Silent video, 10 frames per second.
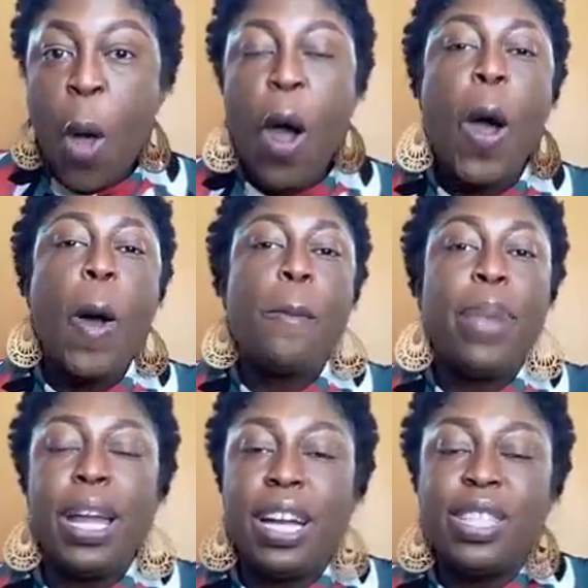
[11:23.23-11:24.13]

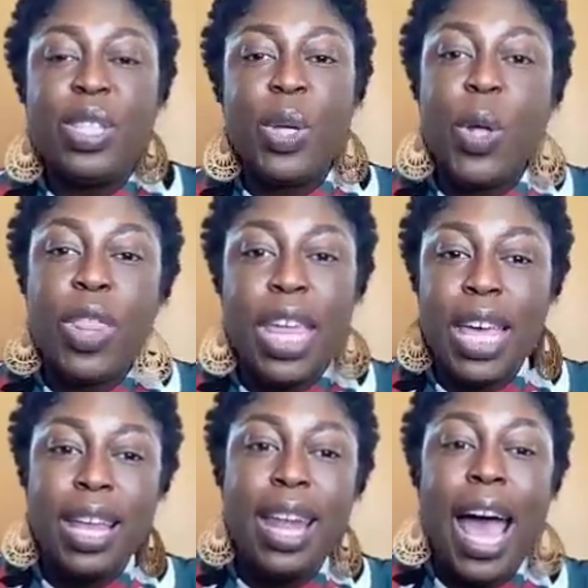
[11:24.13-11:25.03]
But until
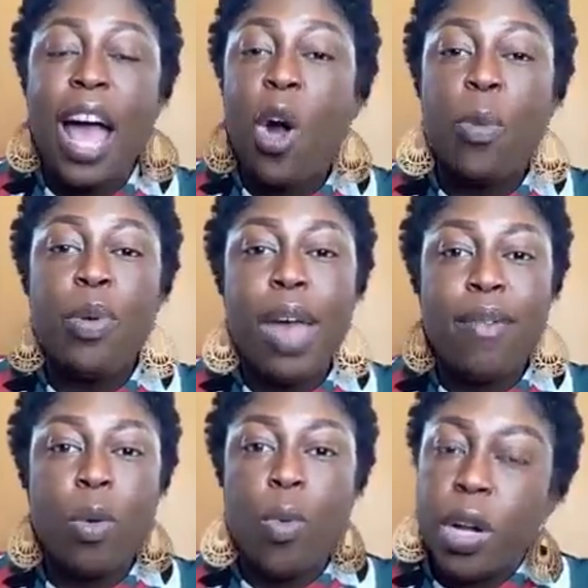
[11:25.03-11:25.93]
then, I hope you
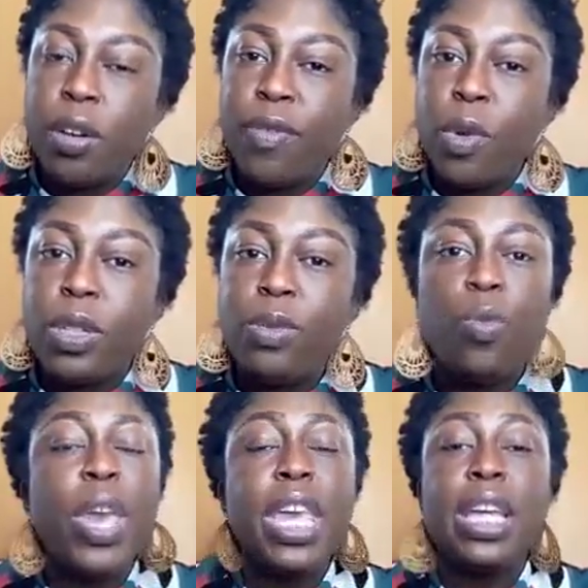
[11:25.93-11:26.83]
have a wonderful
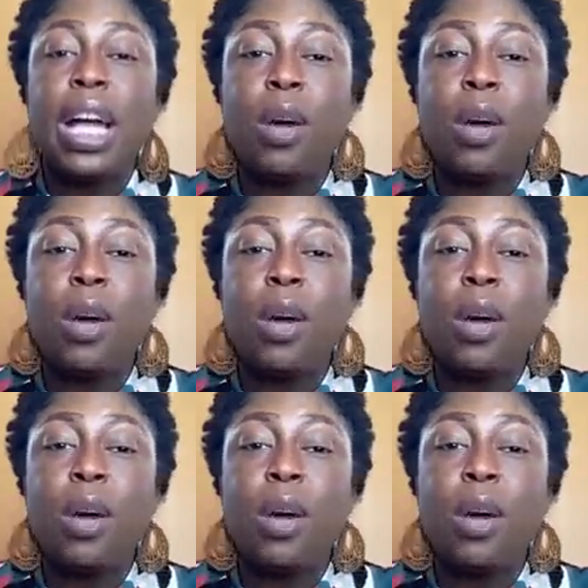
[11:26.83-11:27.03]
week,